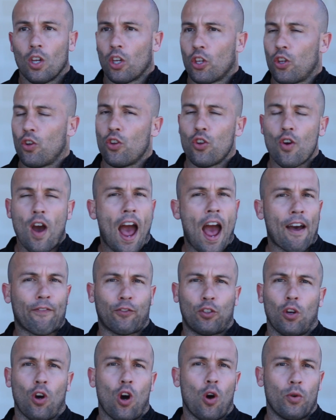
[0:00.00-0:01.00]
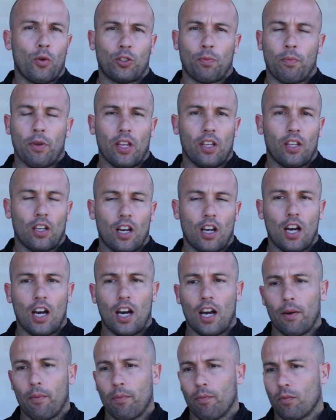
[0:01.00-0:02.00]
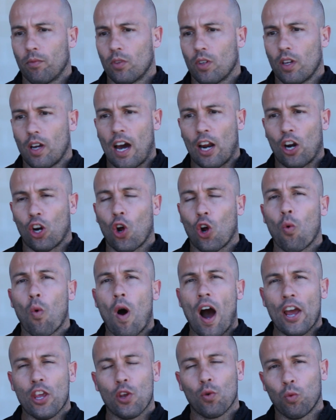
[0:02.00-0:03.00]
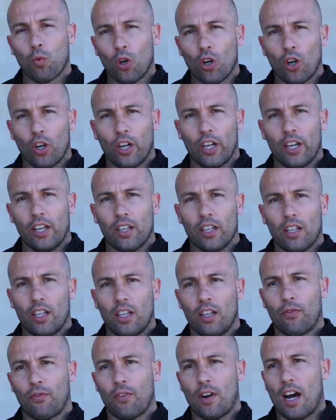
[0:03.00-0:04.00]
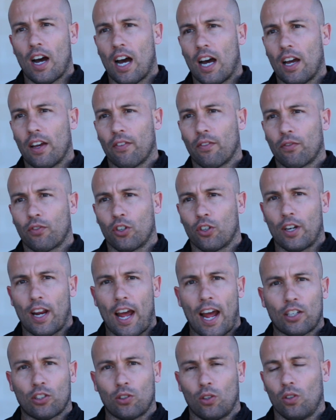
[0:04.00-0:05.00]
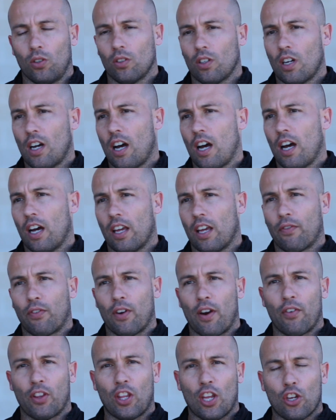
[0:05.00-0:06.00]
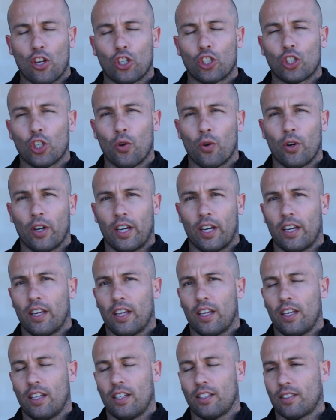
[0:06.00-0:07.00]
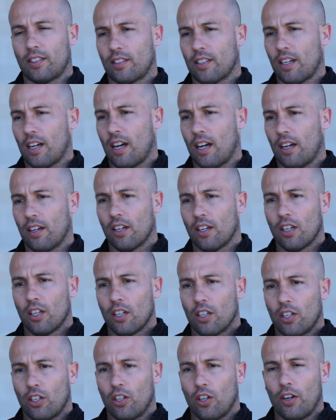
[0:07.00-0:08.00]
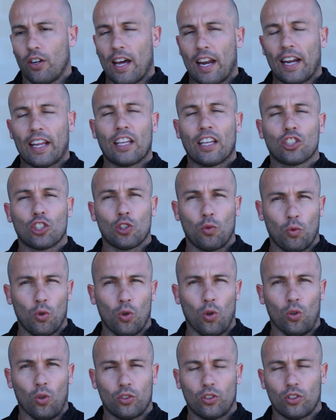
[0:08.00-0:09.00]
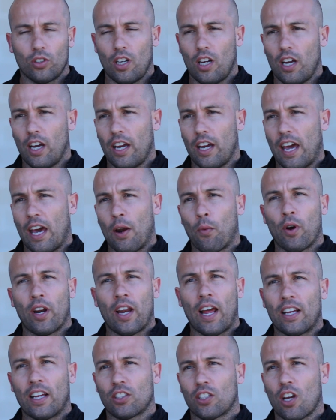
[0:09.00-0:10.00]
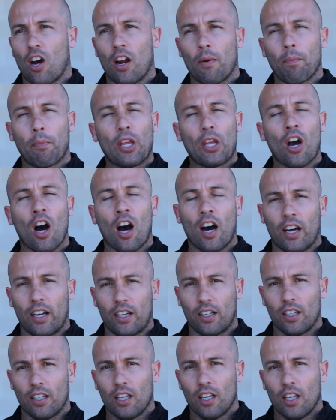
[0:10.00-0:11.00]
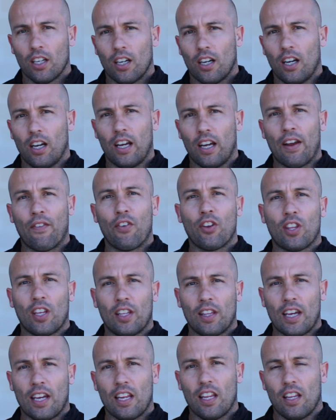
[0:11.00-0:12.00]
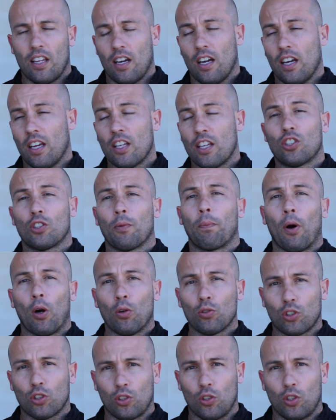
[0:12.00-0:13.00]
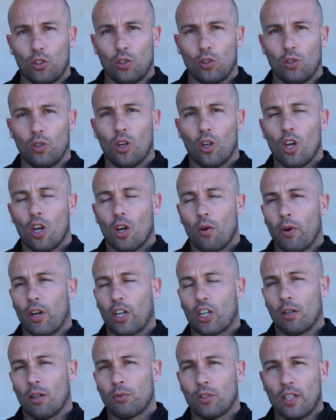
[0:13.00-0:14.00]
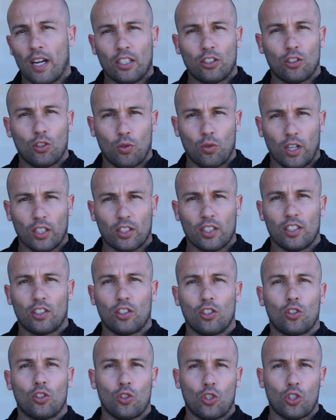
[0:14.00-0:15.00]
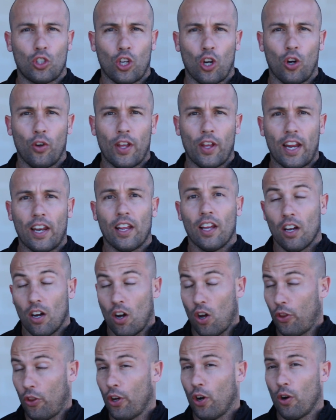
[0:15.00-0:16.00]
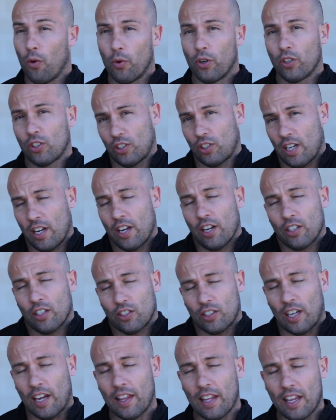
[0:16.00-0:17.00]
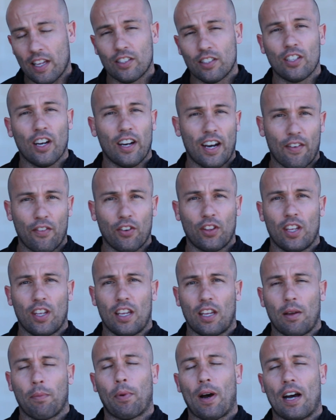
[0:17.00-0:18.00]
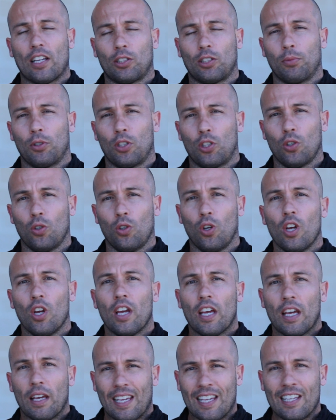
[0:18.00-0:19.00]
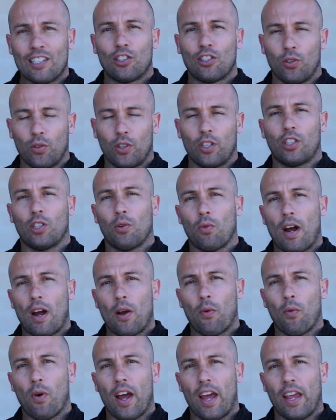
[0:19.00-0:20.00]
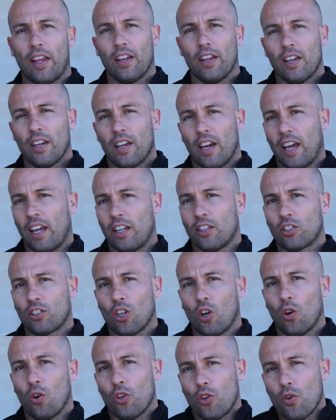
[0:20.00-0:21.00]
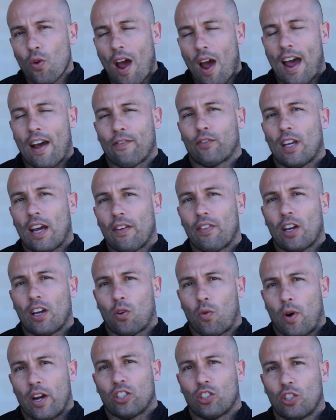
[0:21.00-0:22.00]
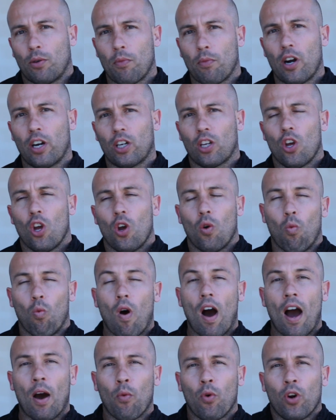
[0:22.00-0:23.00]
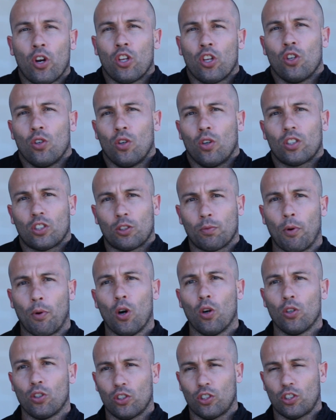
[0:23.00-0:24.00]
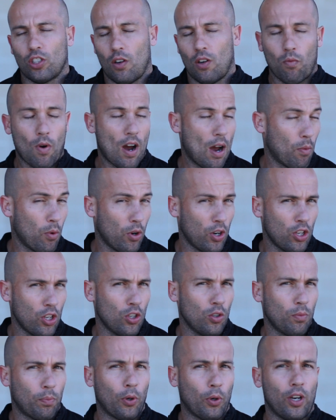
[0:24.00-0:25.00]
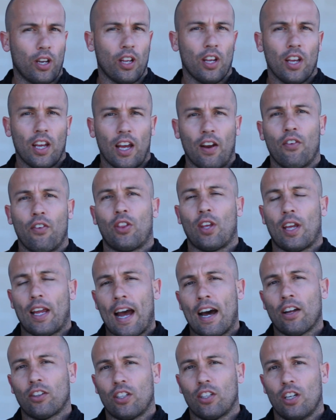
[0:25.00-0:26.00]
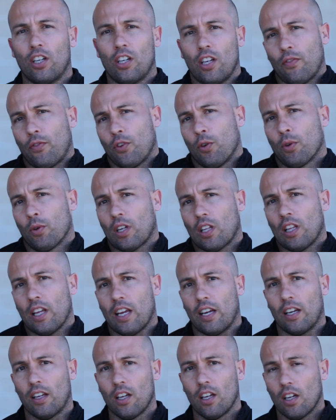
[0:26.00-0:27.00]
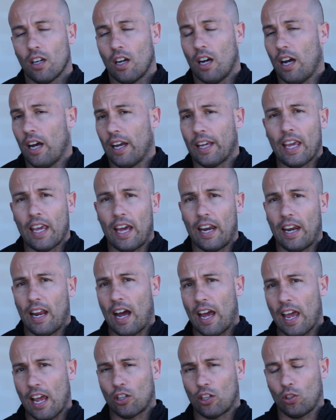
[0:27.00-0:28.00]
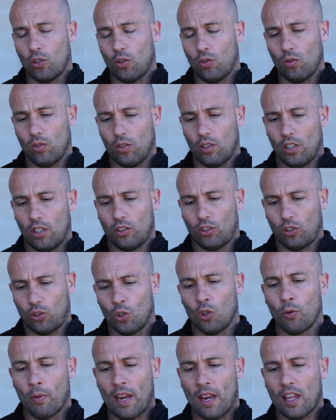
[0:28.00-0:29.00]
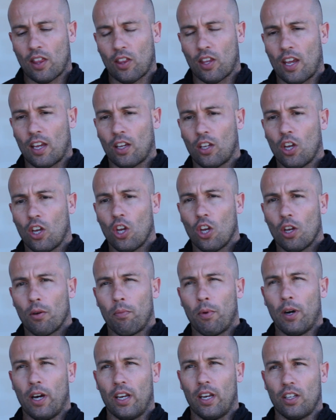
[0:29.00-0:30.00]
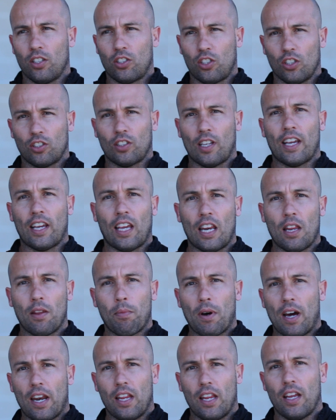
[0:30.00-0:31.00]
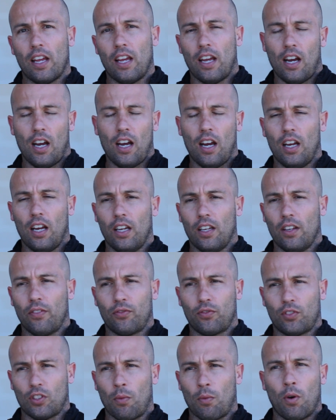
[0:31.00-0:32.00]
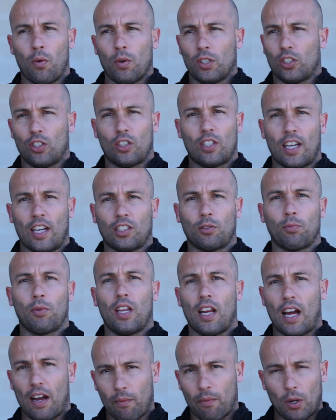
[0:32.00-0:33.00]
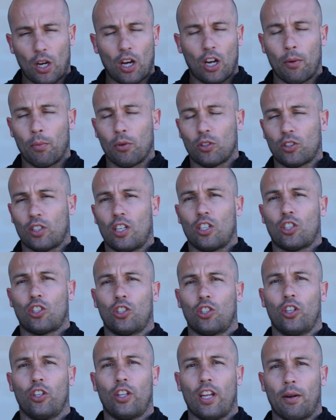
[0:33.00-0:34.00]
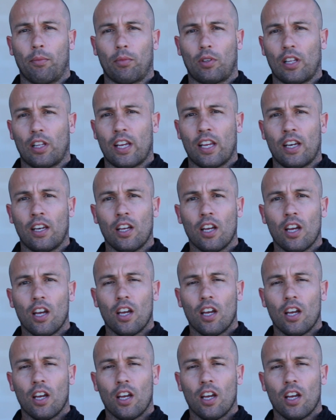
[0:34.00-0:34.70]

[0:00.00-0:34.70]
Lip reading: You have to always be. I don't know why you would if you're natural. If everything you're doing is not against the rules. Edwin has gone beyond everything that he's supposed to do when it comes down to drug testing, to show that although we're sitting here saying that he's done everything he could possibly do, he's doing it the right way. And so you have to have that question mark. Why wouldn't you expose yourself? Why wouldn't you put everything out there if you were clean? Again, I hate to assume anything, but it's just like anybody. If someone wants to test me and I'm 100% sure that I'm clean,